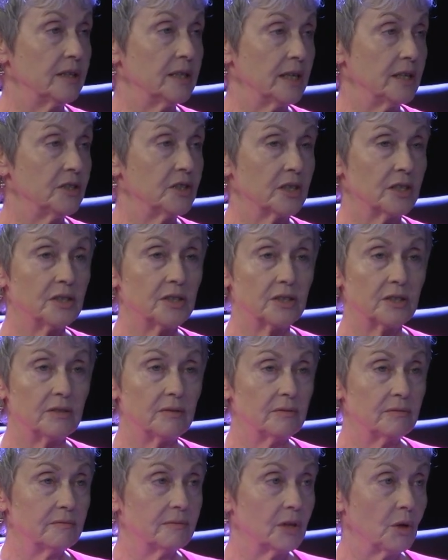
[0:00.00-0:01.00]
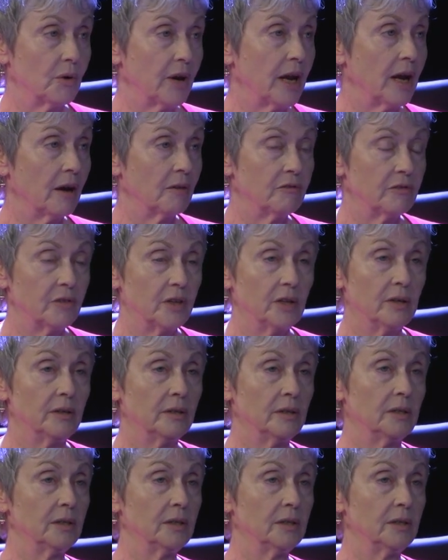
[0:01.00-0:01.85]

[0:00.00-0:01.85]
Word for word: They just don't have the